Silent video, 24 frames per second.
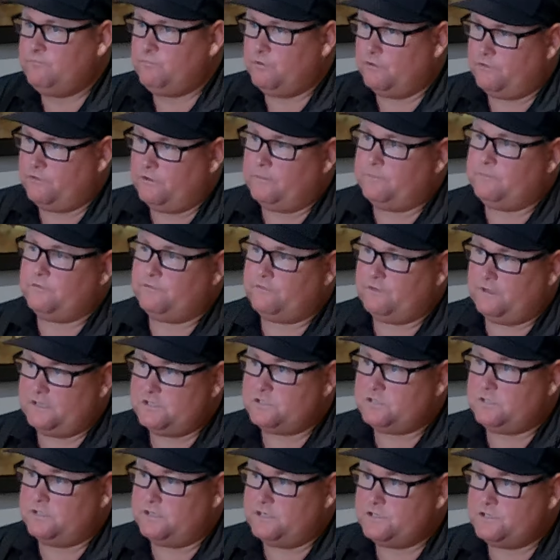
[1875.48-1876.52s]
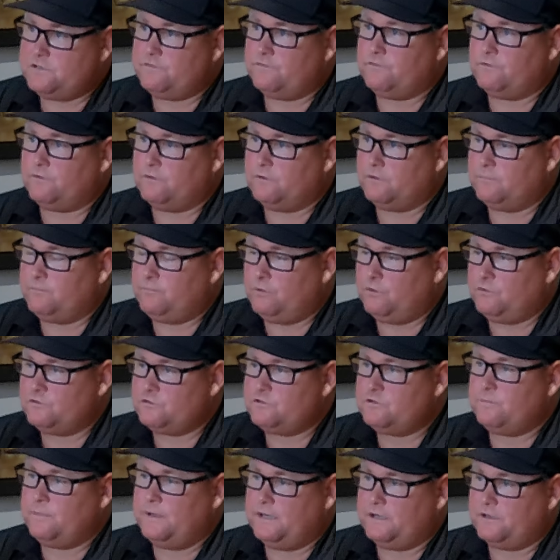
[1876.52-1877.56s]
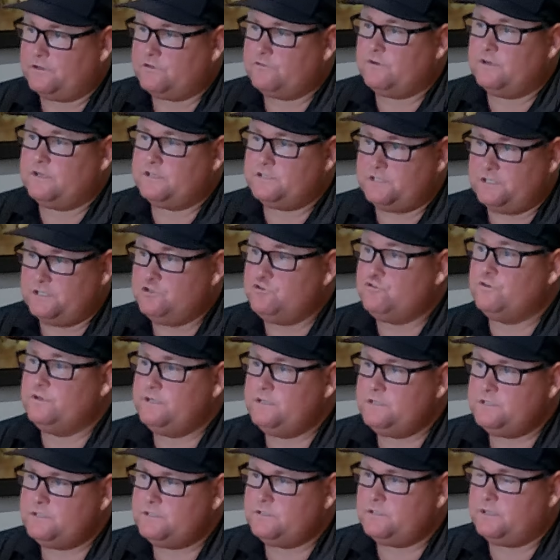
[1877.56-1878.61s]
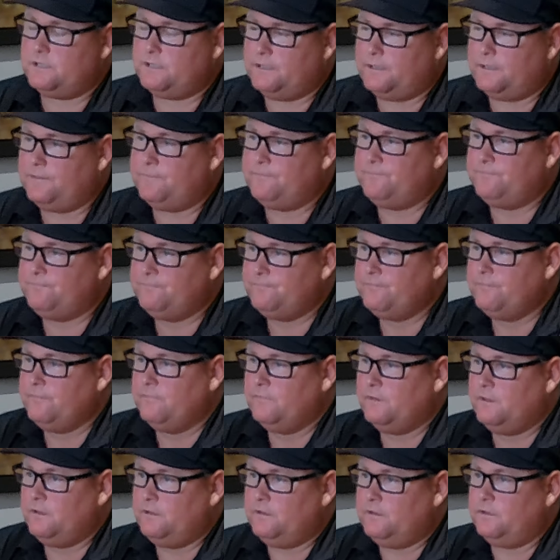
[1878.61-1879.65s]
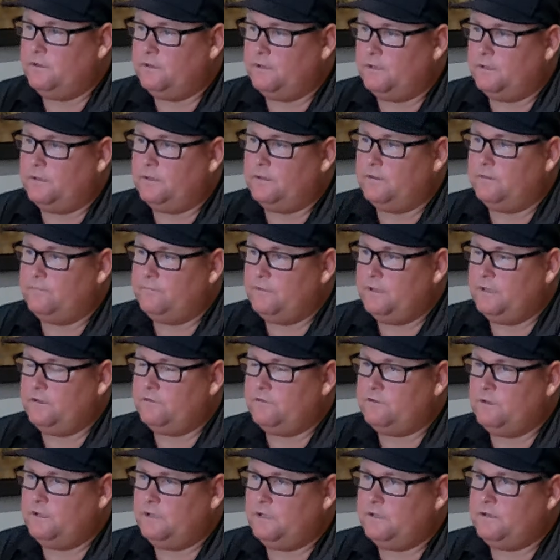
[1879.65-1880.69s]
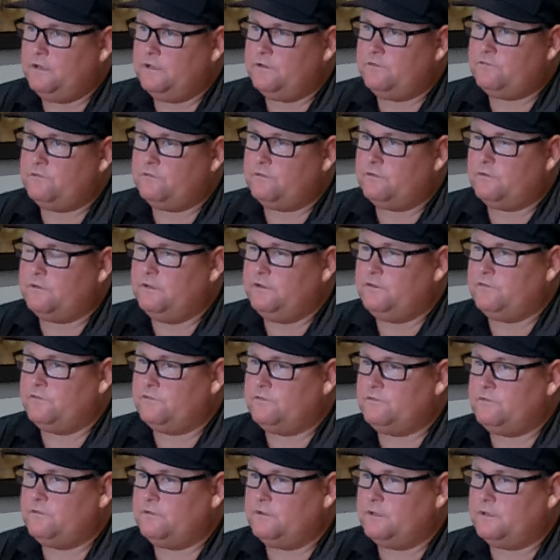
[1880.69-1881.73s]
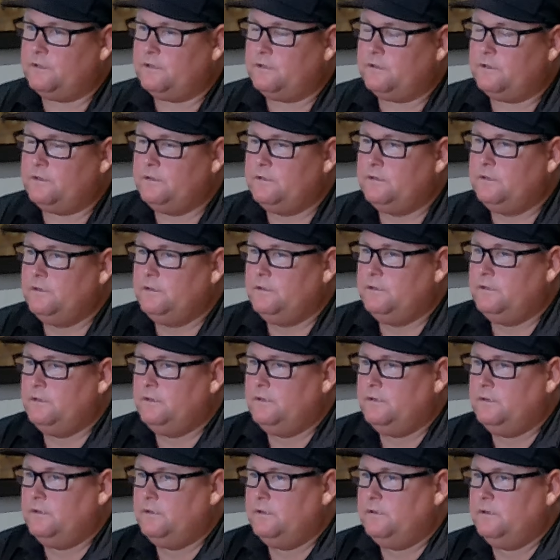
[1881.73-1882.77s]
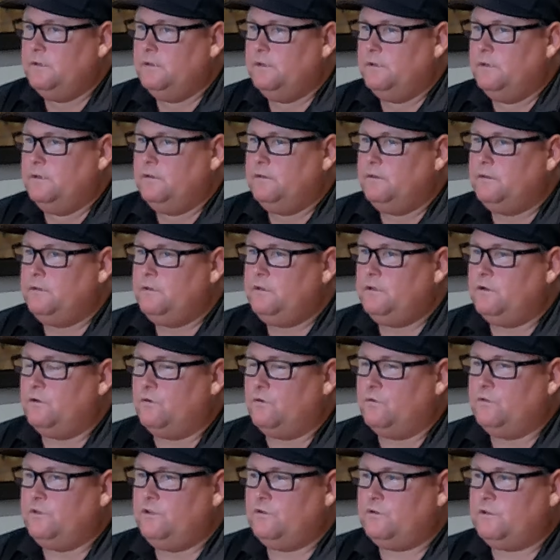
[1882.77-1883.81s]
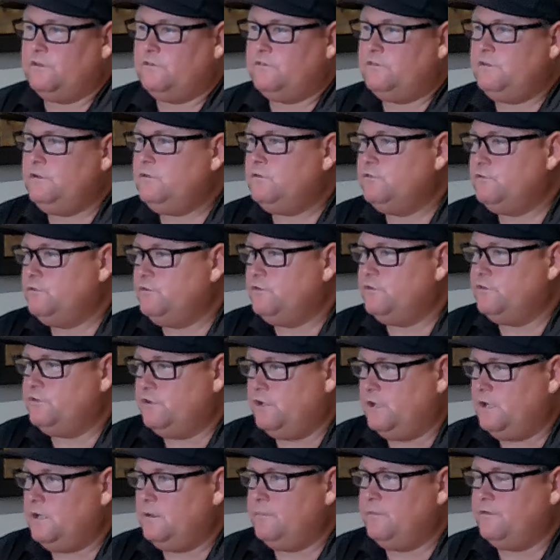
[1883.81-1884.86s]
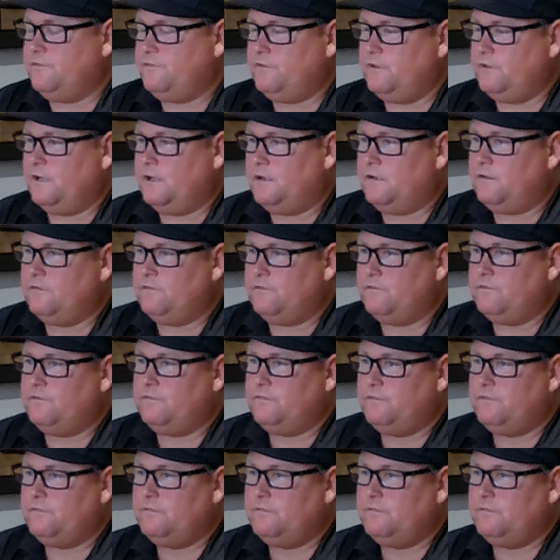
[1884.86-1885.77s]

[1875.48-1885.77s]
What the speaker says: presumptive legislation for post-traumatic stress injuries. And it's not necessarily just, you can still do the job if you have,